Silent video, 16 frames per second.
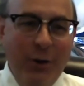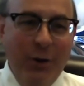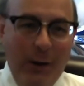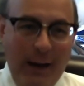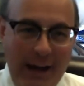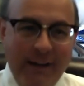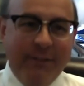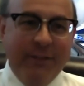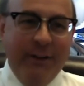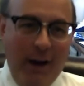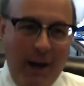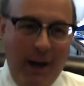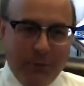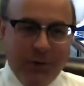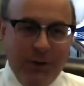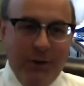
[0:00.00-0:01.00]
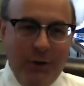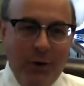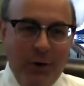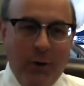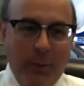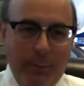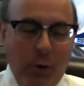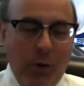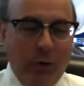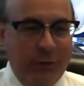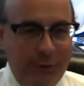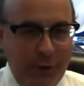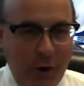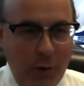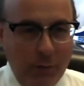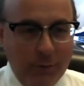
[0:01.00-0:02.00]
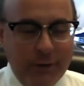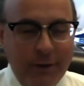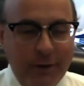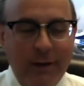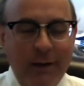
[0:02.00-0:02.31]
you have the option to go to the polls and vote.